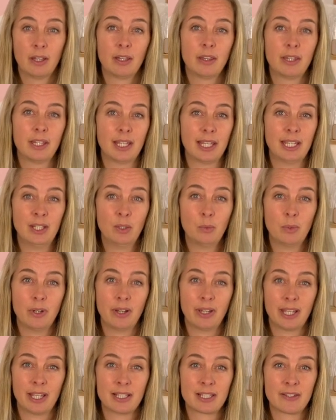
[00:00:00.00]
the inner
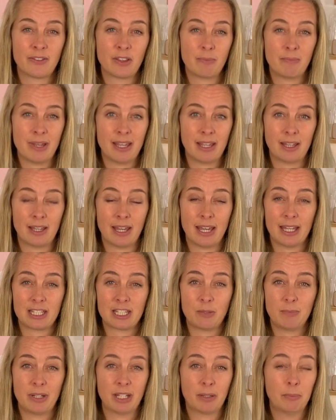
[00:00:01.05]
workings of the Maker had to
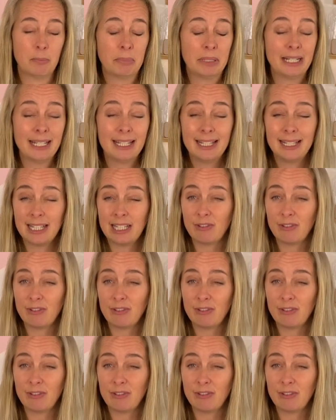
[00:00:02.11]
be completely